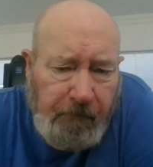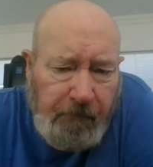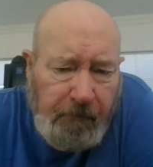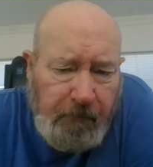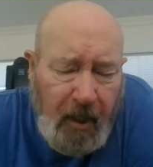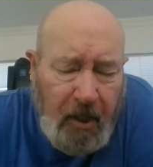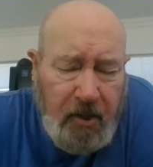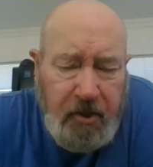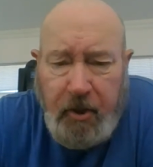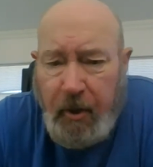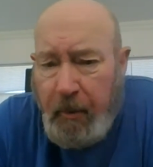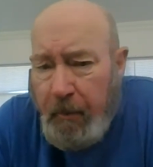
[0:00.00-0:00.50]

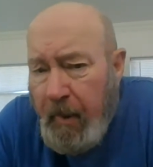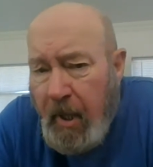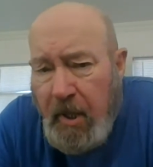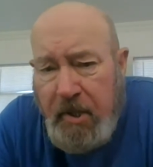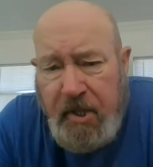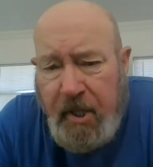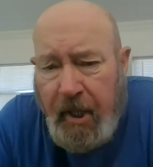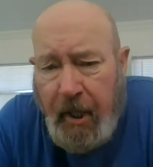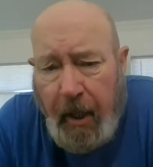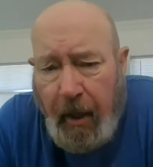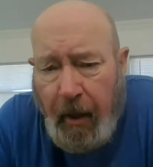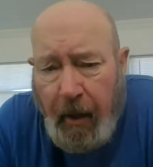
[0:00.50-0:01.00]
Unless you're a
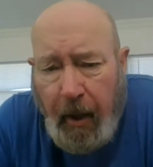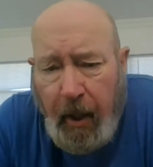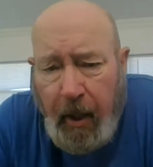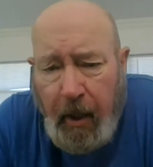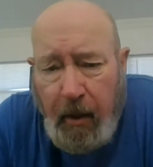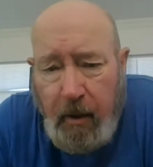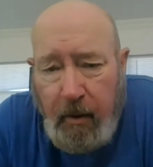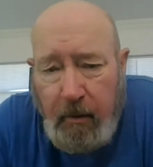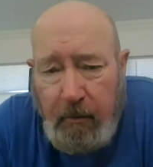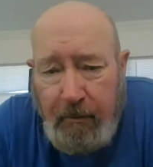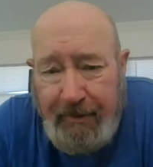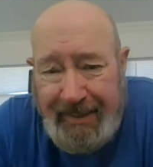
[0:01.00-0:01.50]
mercenary.
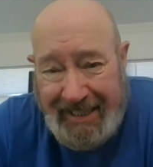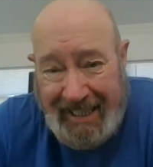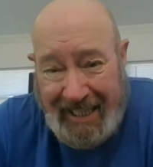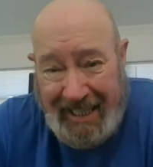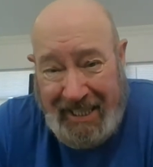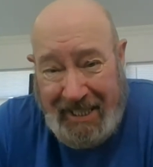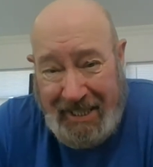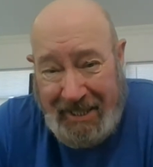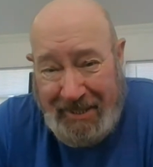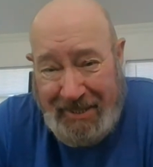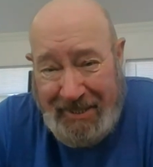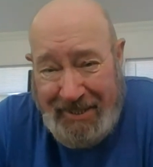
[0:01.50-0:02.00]

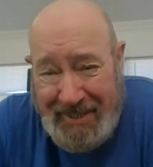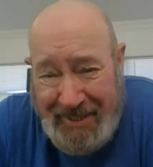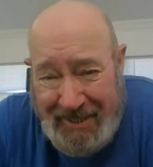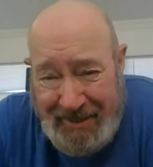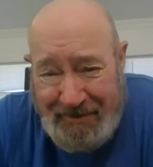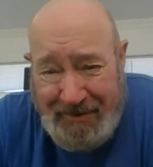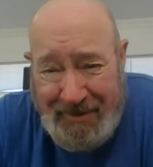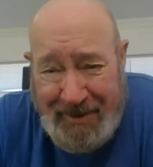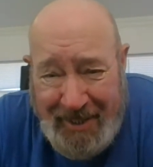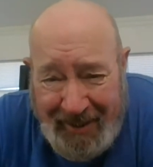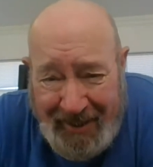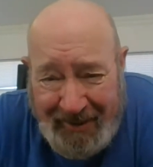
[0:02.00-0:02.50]

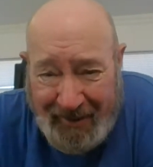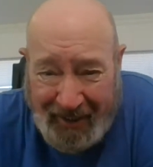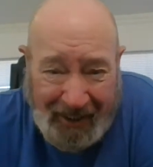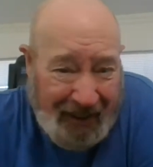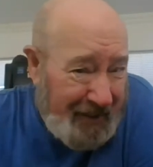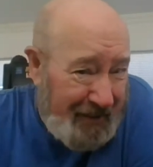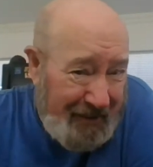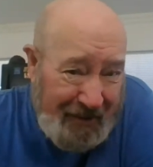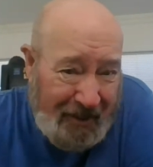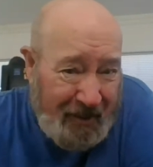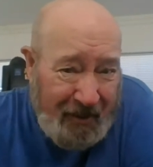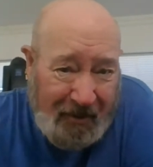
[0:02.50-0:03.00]

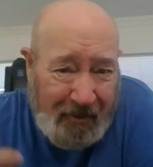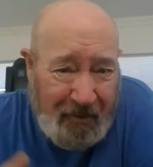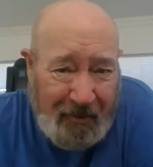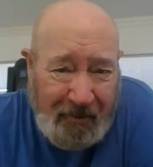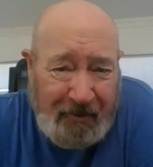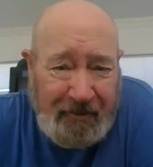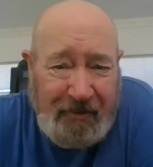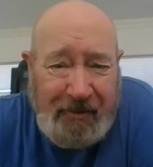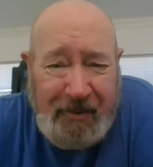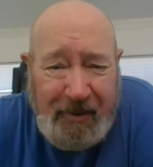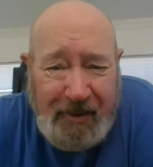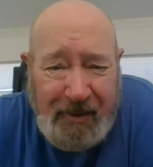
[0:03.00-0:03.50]
Then, you know.
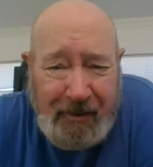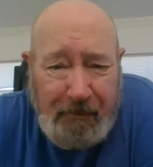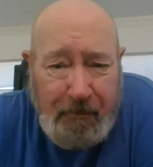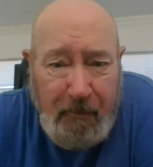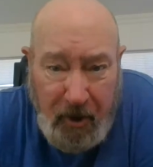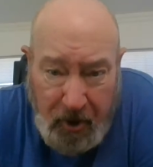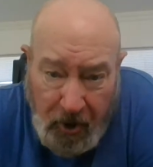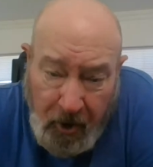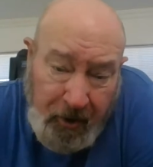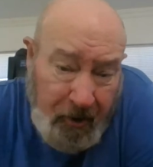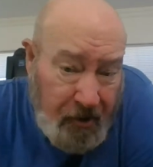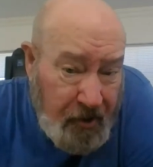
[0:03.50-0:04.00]

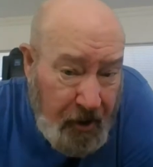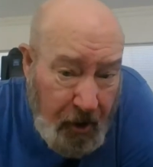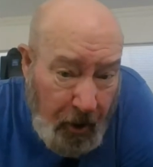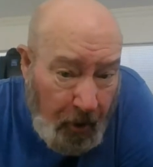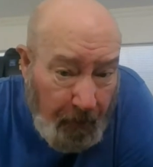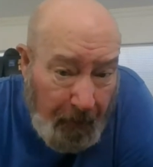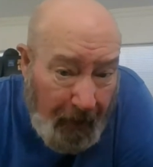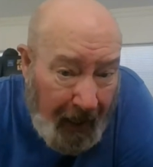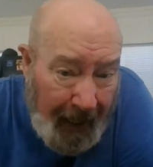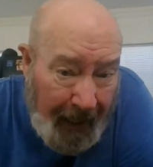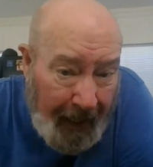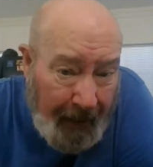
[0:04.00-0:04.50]
But you can still
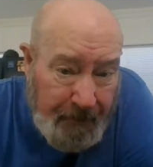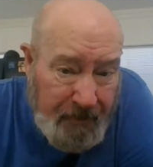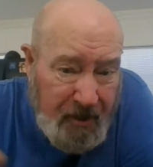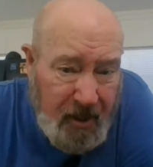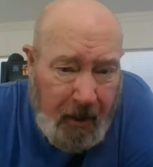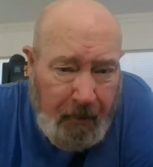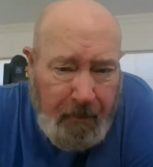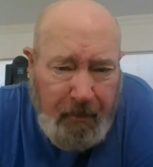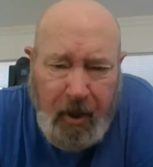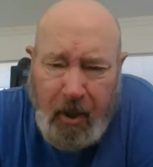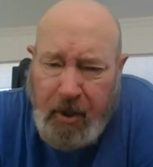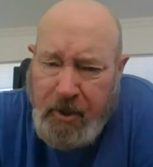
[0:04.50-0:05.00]
buy them
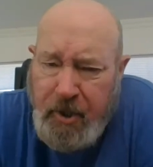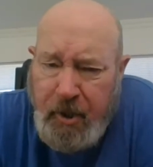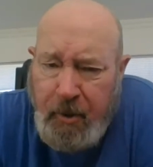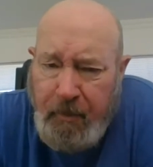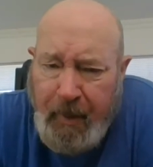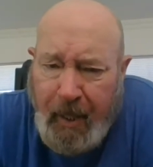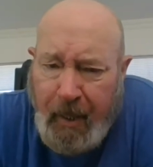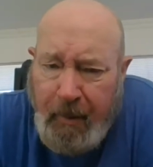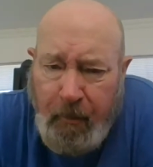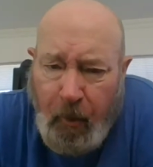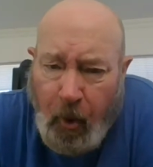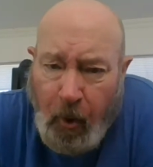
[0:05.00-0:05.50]
something because you
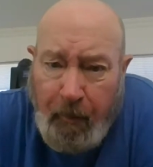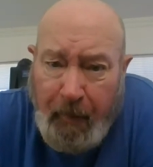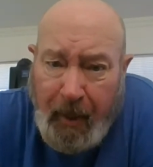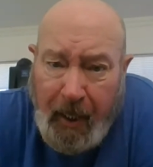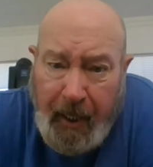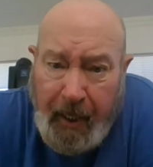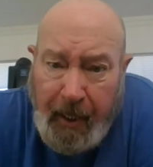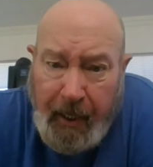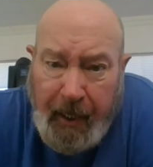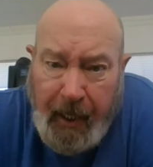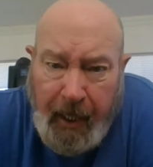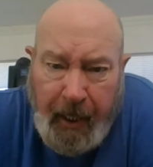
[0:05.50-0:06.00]
make more
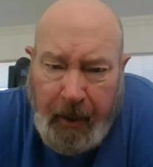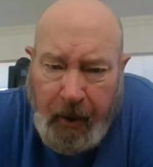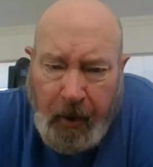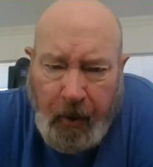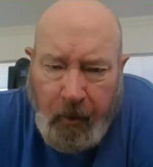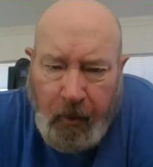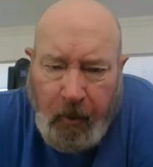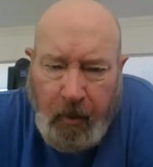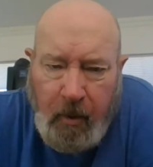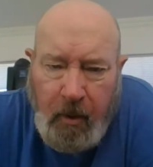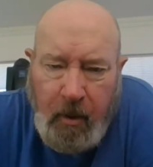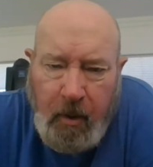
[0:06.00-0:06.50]
money than they
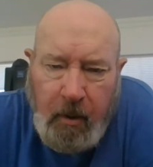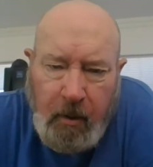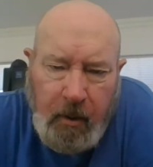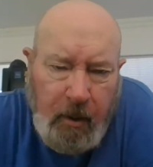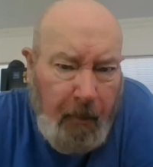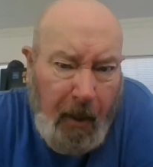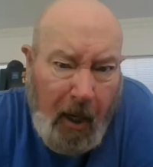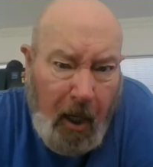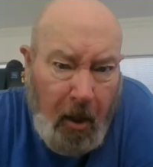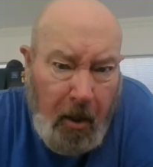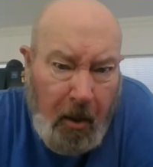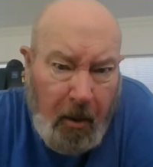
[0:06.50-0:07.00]
do. Come
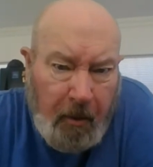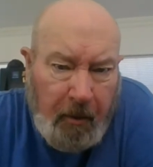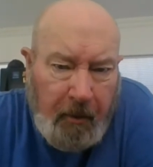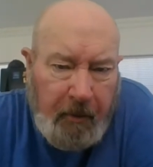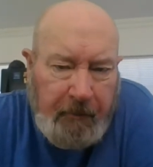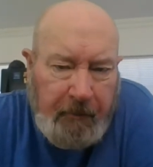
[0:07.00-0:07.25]
on.